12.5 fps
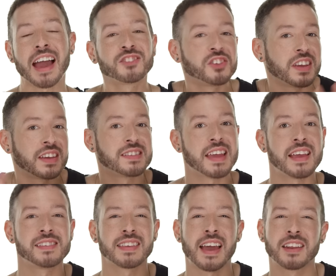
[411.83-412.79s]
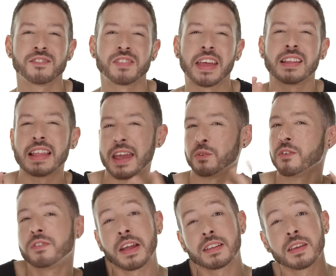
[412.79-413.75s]
actually contains kind of like light
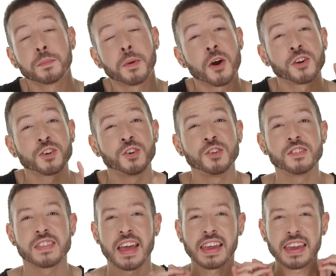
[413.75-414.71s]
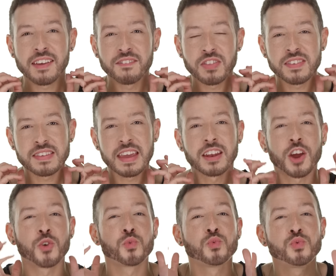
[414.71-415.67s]
reflecting particles that give the skin
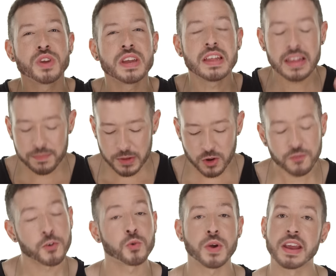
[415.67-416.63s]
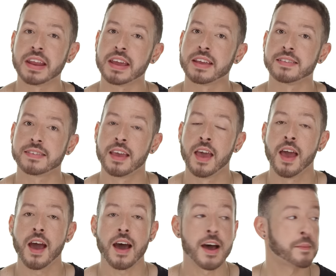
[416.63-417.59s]
a really beautiful radiance.
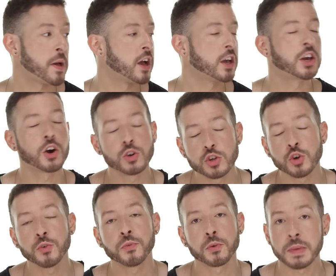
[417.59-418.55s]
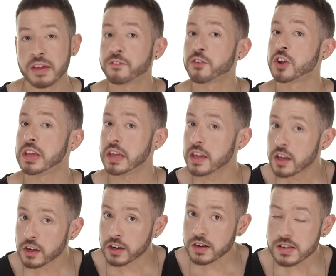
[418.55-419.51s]
A go-to for me for
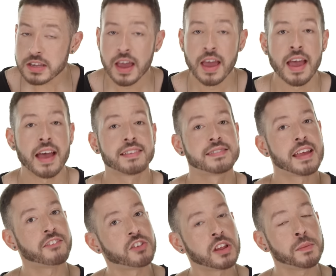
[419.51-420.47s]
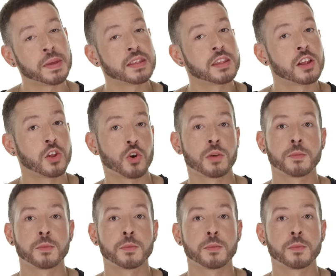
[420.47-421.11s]
years has definitely been the Laura